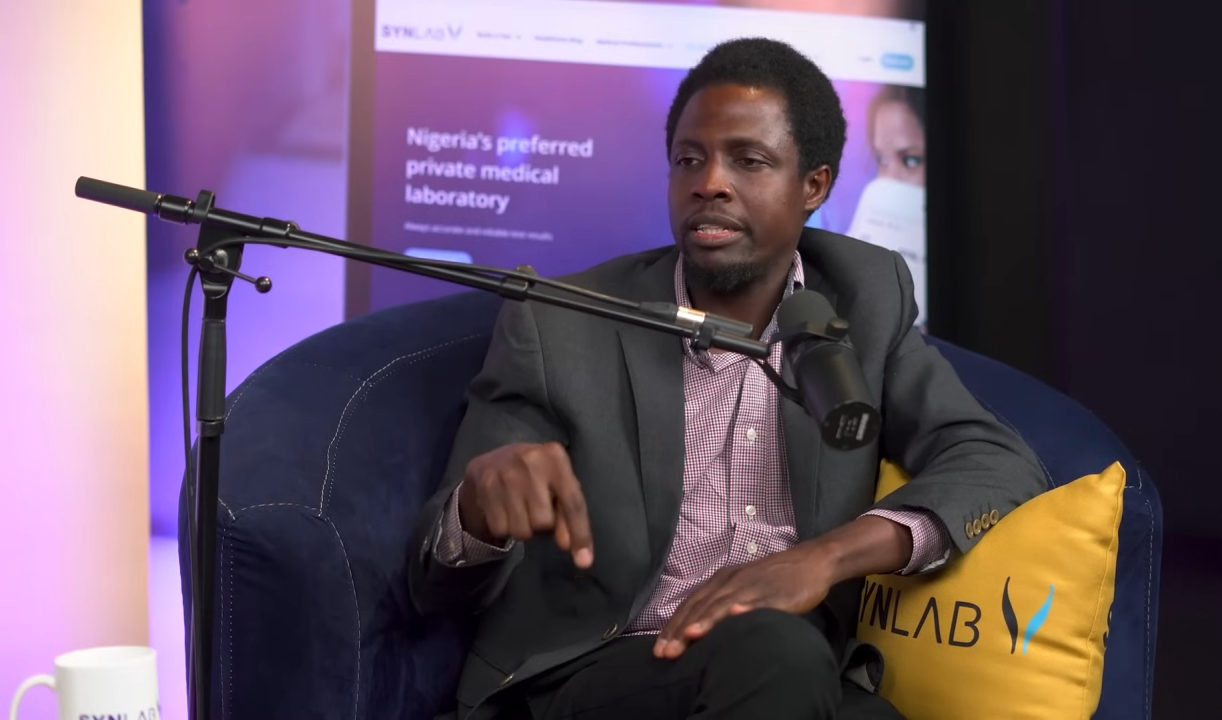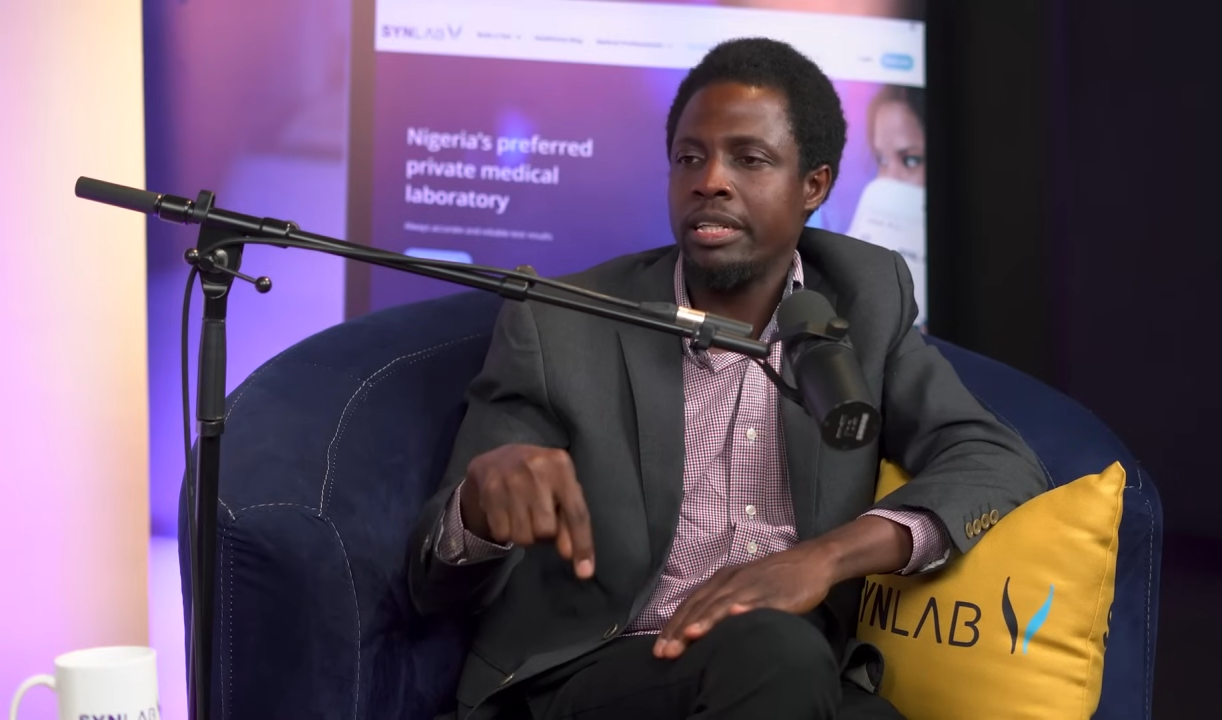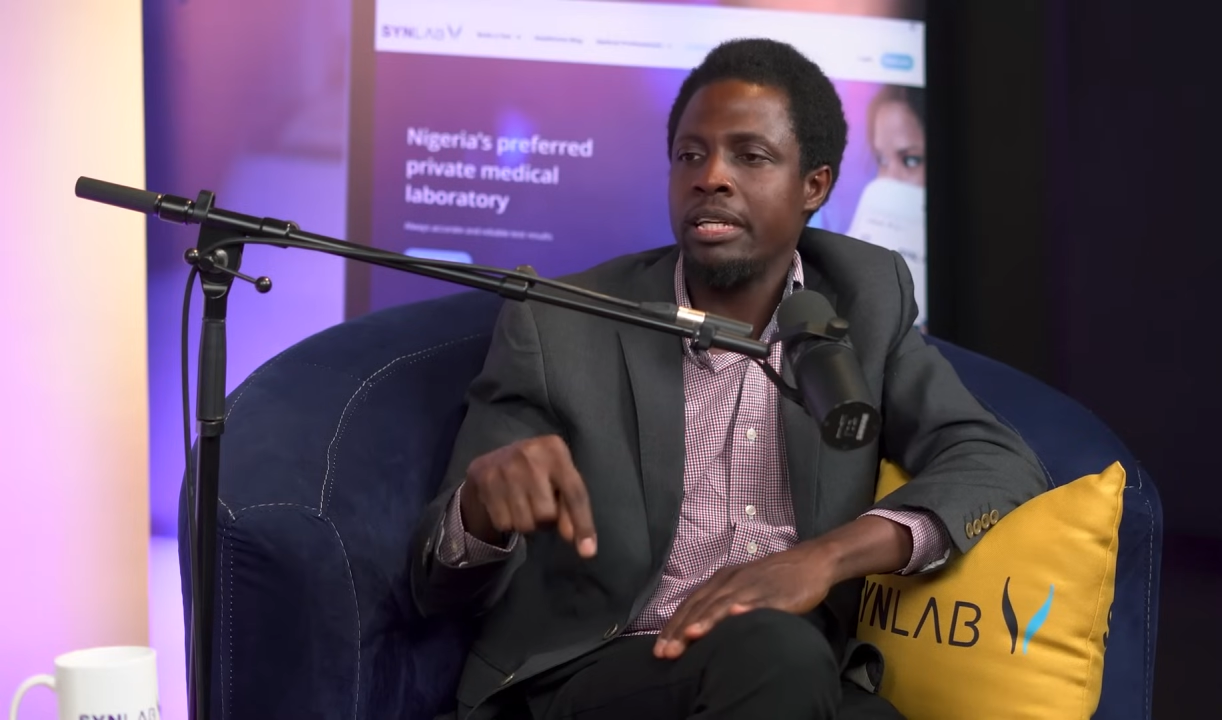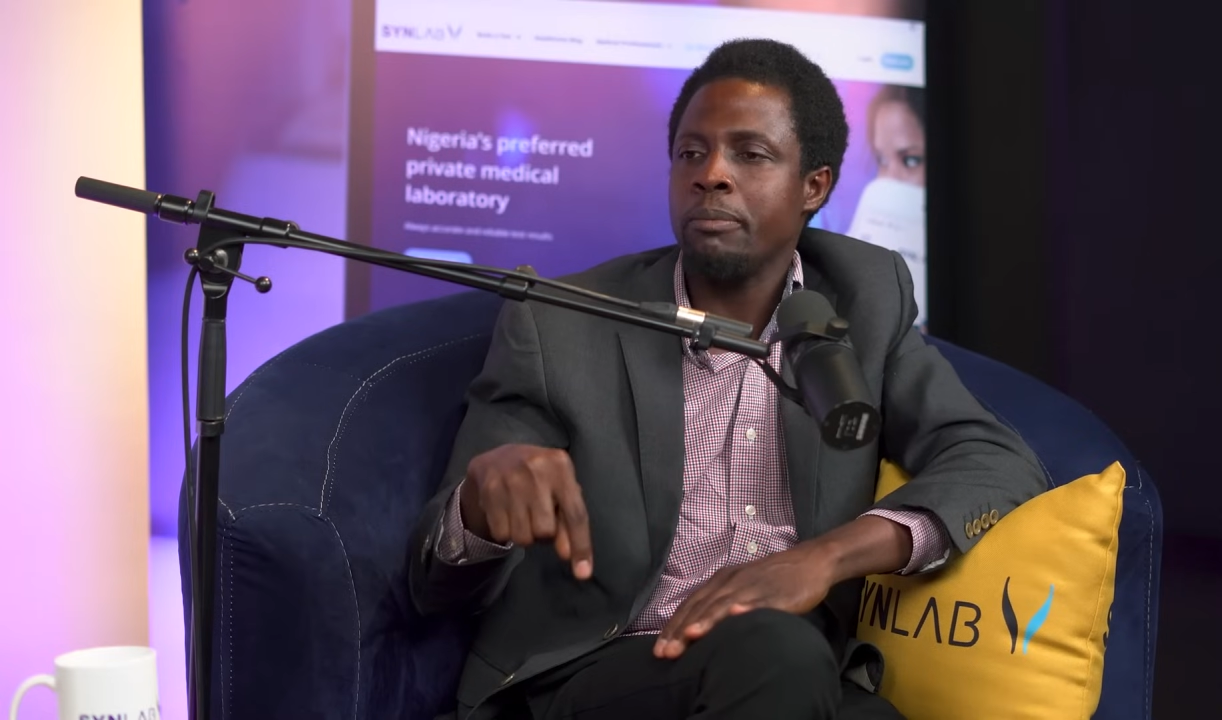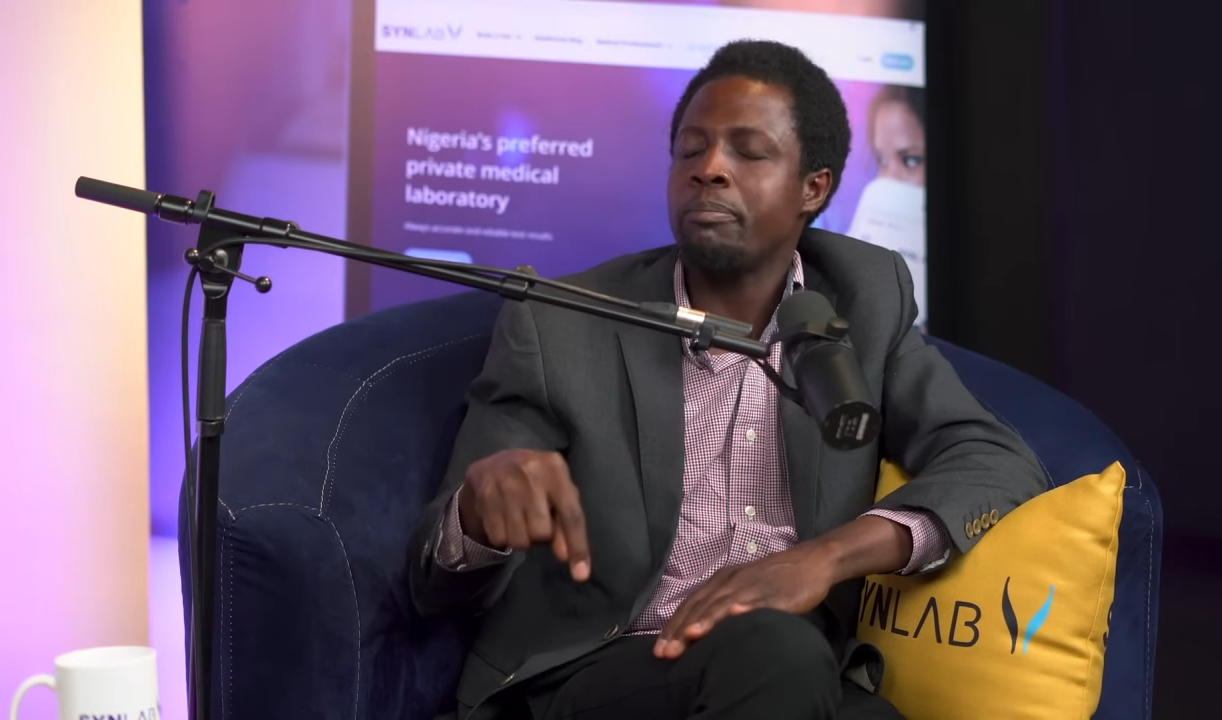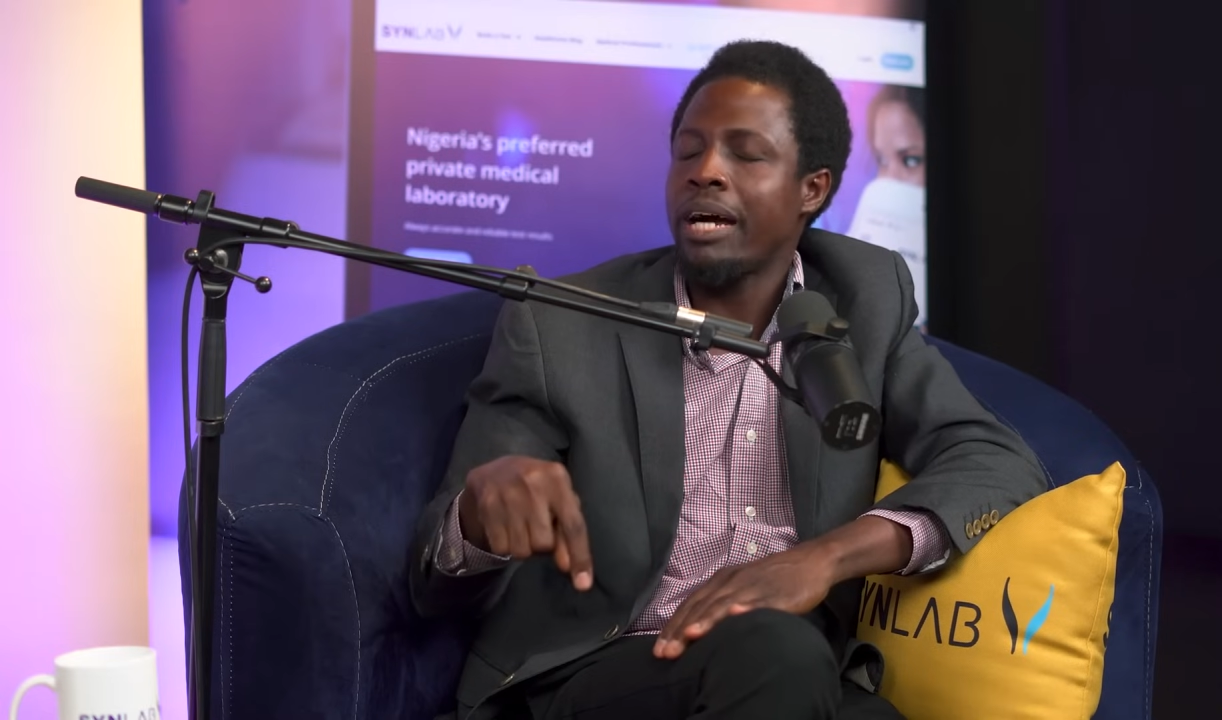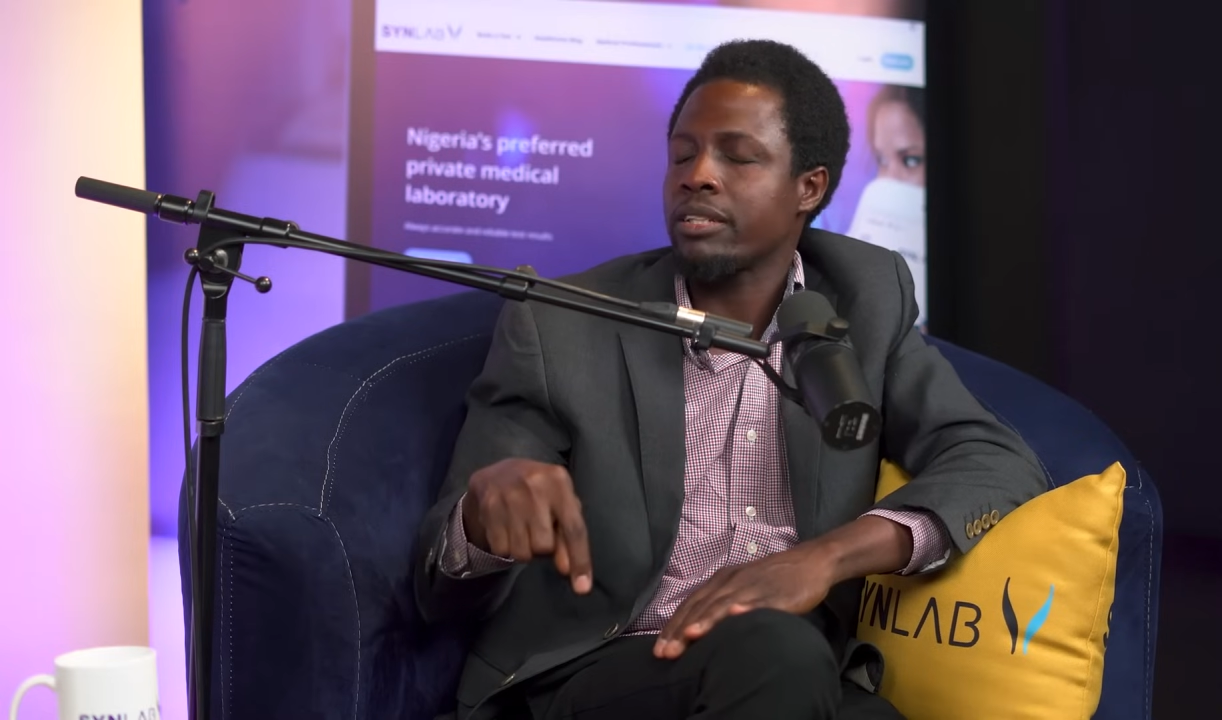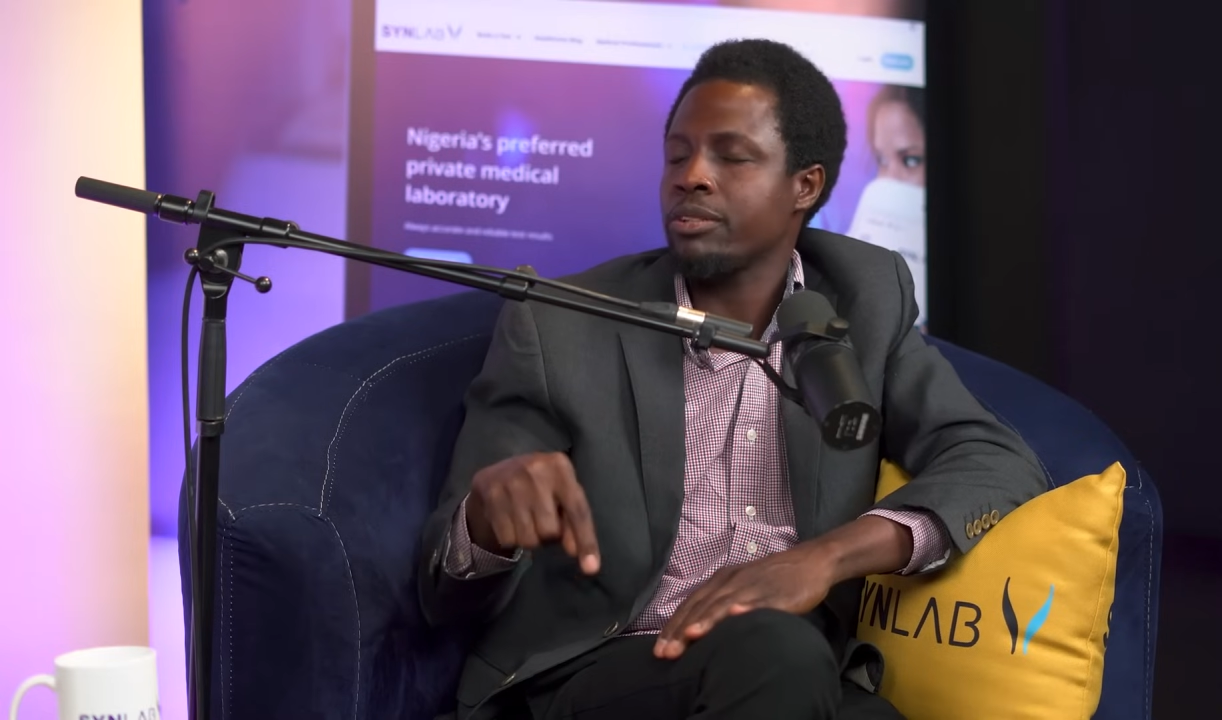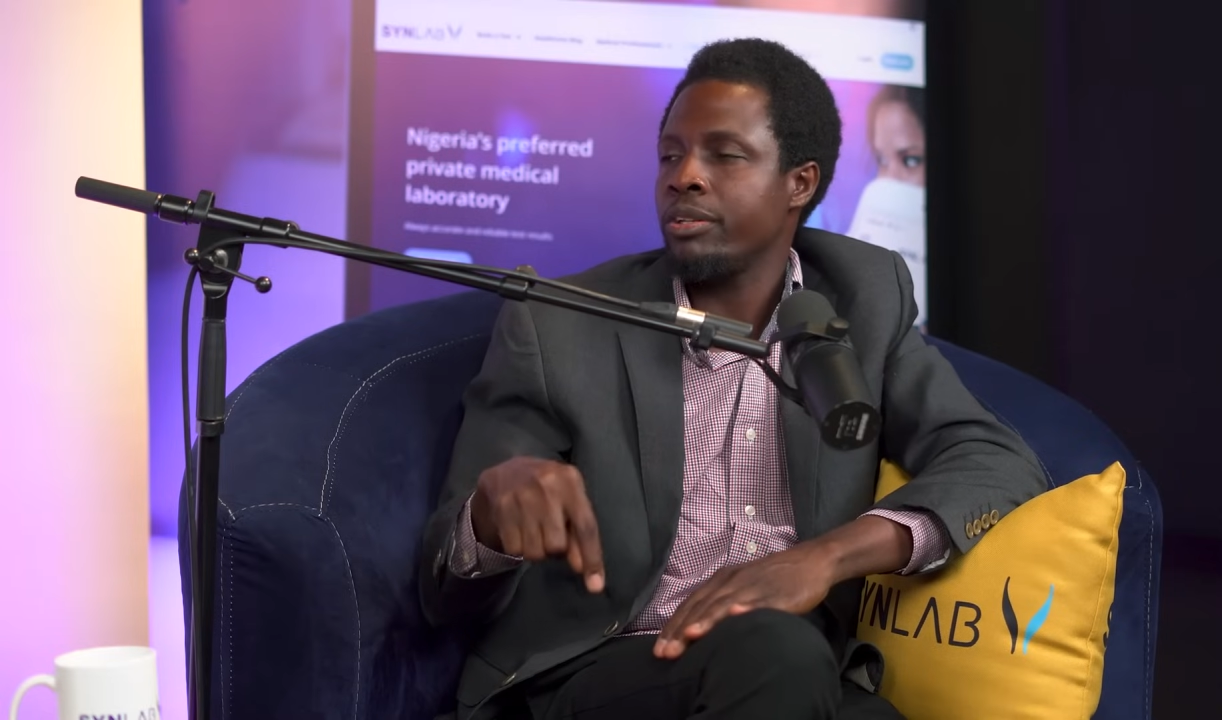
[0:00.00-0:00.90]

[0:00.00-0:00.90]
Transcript: the impact